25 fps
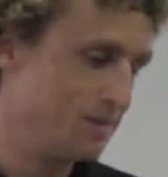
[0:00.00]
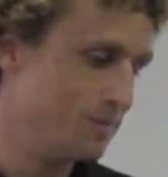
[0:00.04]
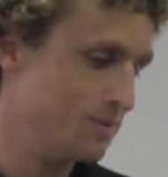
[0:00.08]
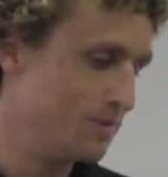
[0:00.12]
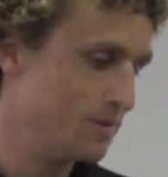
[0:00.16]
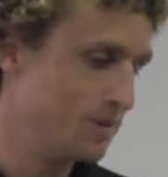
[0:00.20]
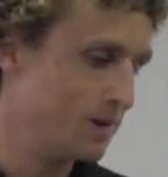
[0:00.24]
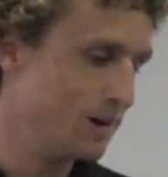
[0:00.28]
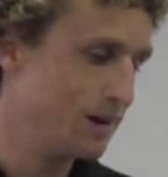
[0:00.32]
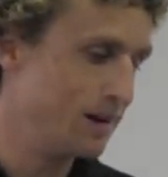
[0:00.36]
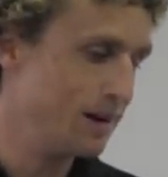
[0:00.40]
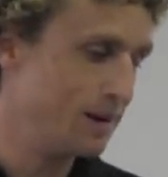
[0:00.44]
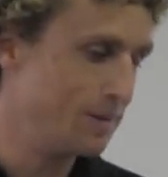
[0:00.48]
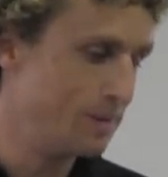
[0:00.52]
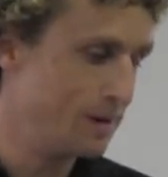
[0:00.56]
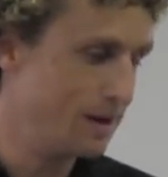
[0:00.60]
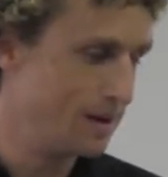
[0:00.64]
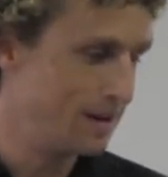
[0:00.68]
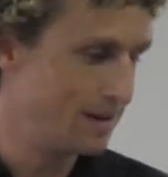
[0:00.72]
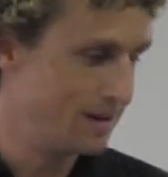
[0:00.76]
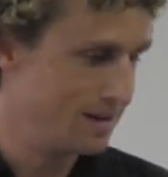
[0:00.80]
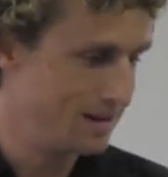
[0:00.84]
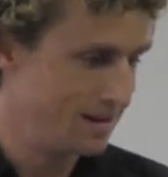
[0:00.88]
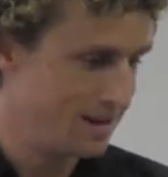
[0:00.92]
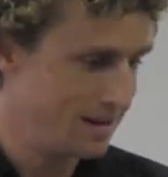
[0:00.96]
worry
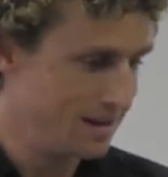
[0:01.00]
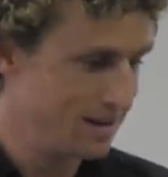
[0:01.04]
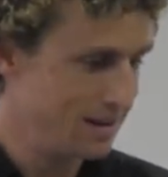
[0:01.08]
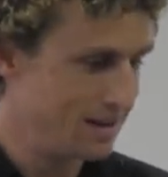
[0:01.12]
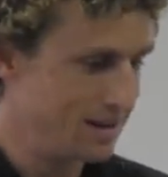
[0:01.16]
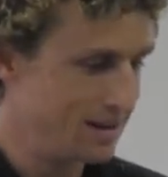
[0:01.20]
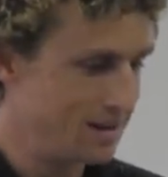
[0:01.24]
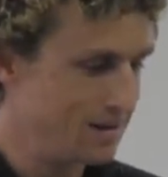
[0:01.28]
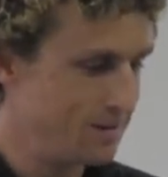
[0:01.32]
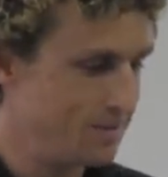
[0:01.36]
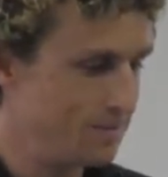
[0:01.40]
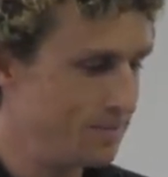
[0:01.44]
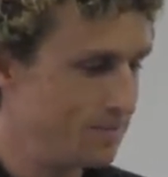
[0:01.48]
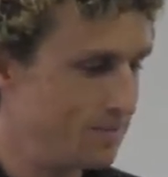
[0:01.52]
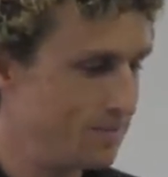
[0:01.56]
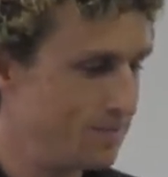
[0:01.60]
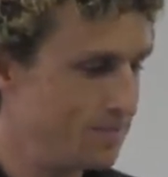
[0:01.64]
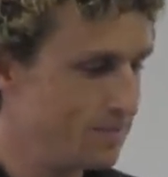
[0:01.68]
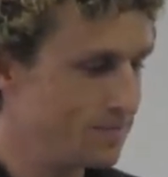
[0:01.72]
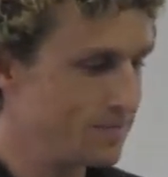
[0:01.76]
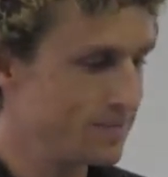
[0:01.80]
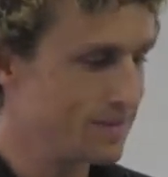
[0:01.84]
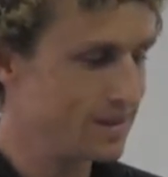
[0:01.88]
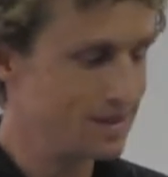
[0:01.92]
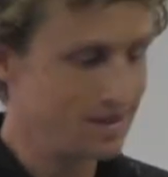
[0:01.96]
about
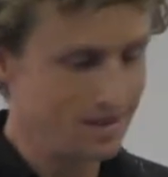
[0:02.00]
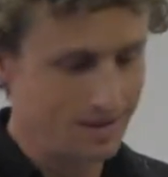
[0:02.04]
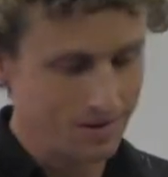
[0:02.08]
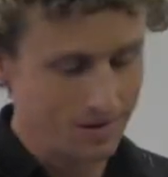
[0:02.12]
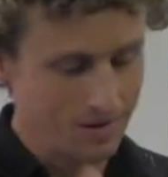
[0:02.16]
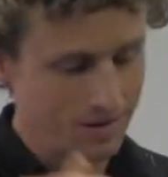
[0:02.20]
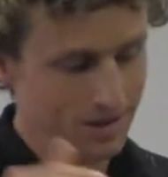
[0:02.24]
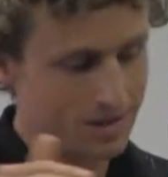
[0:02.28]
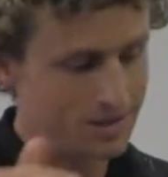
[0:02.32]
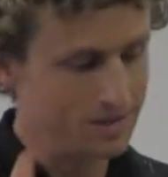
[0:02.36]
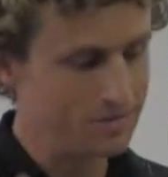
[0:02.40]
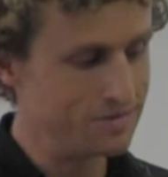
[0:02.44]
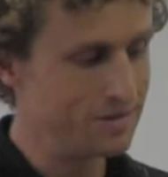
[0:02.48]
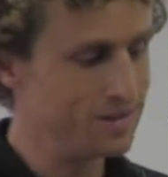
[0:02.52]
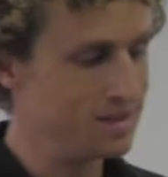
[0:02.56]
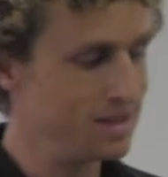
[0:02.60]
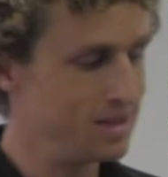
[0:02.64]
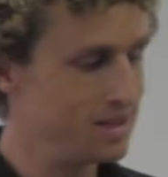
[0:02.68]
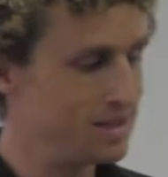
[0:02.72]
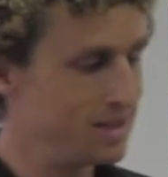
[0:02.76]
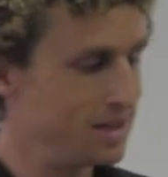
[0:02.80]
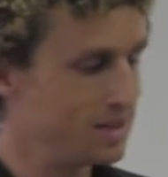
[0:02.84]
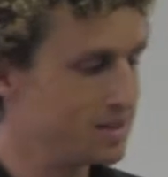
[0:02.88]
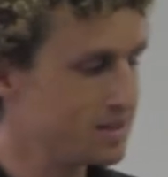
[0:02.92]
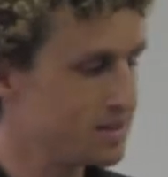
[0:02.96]
all the different
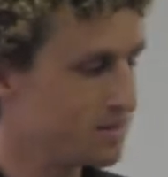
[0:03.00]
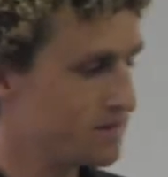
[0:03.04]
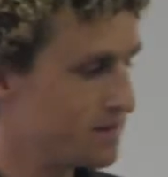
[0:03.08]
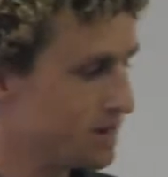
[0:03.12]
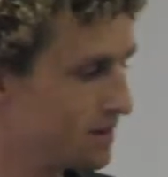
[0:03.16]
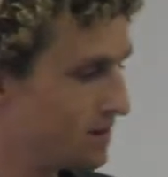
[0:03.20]
details of the